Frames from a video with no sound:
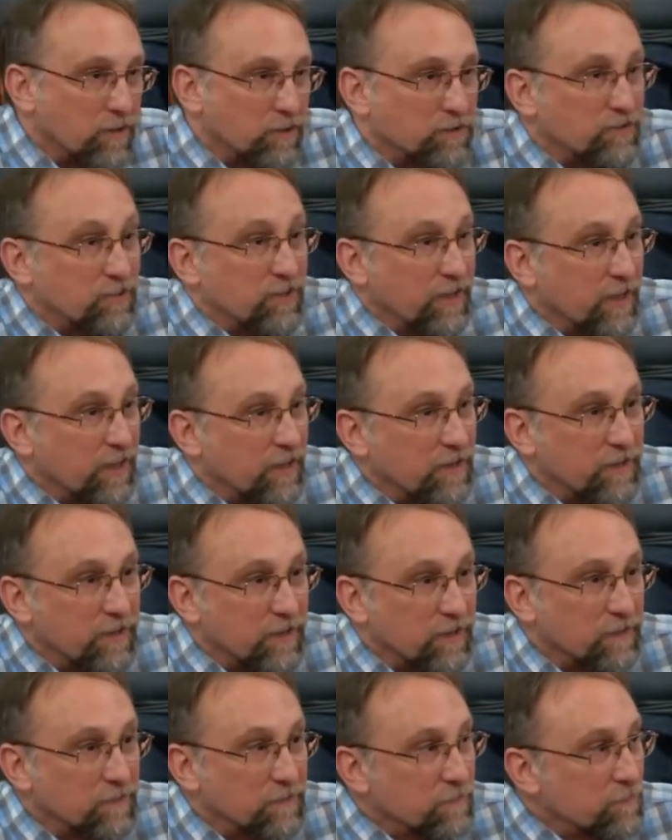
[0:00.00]
to get
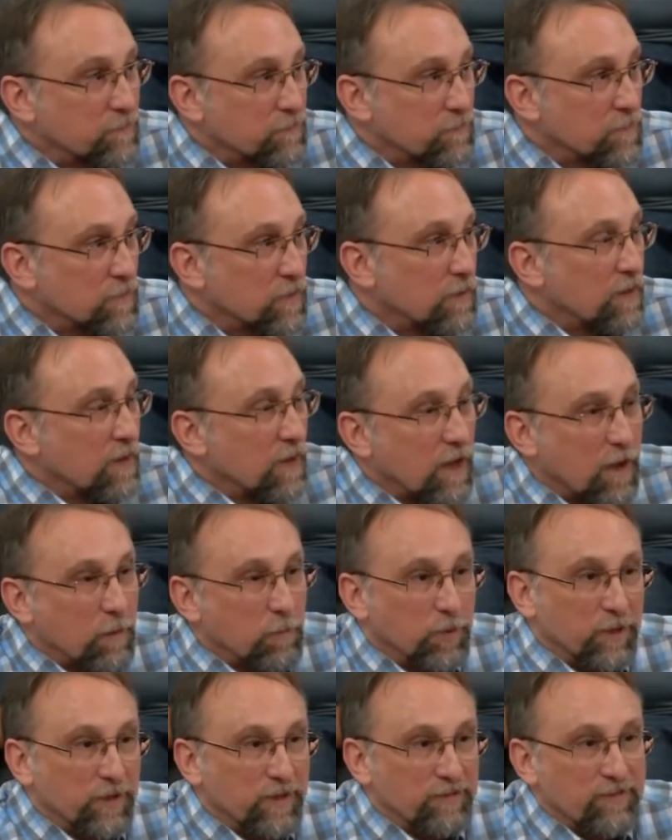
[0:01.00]
here. I
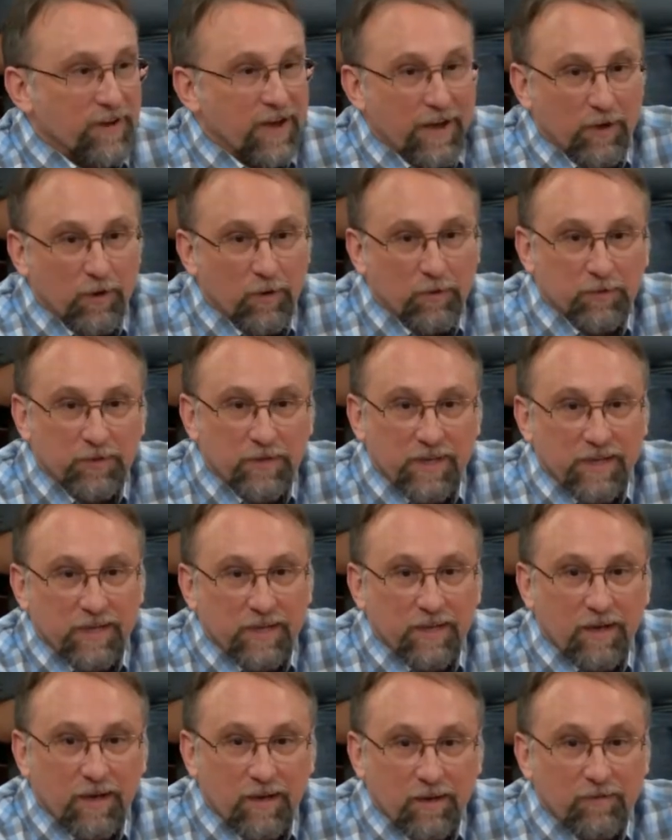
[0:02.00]
believe I own
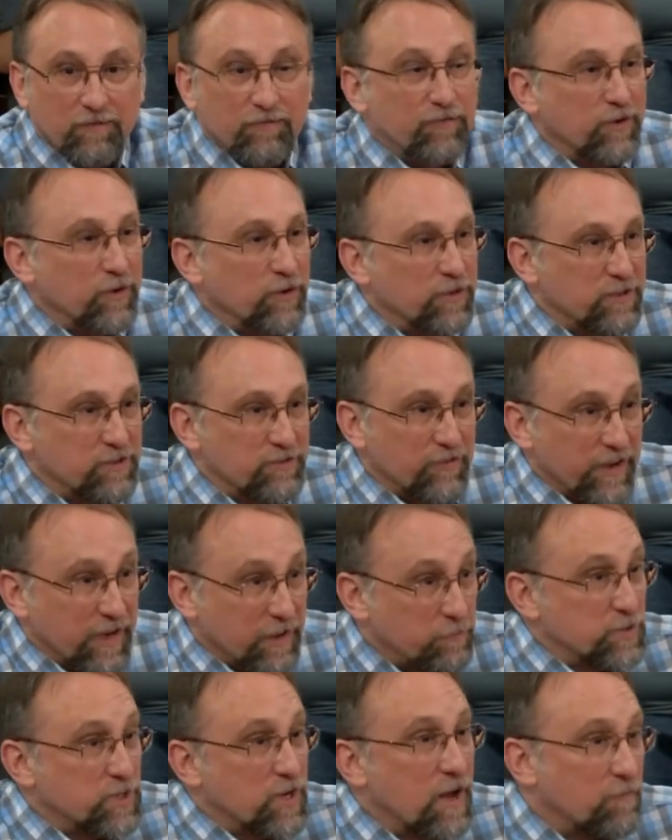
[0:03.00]
the furthest vape
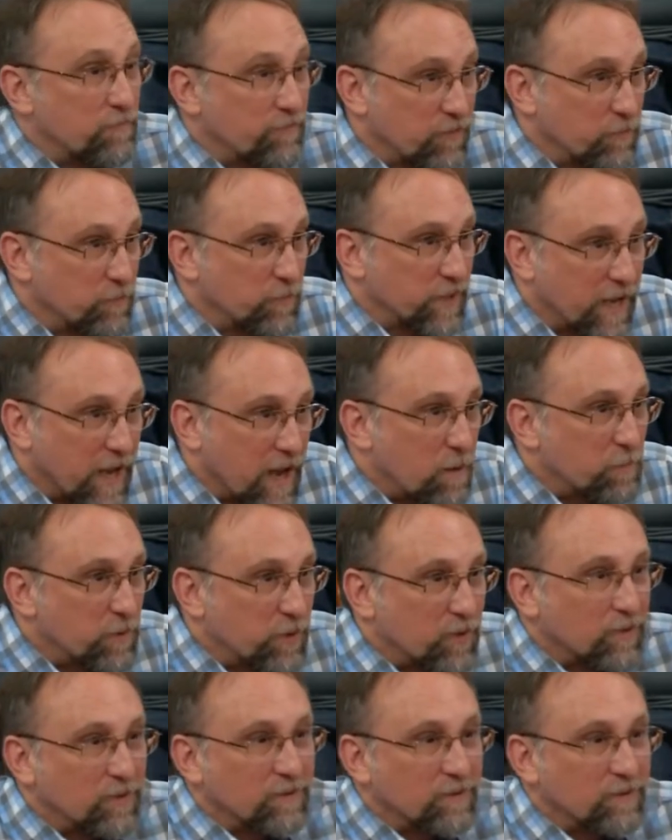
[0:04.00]
shop from the Capitol.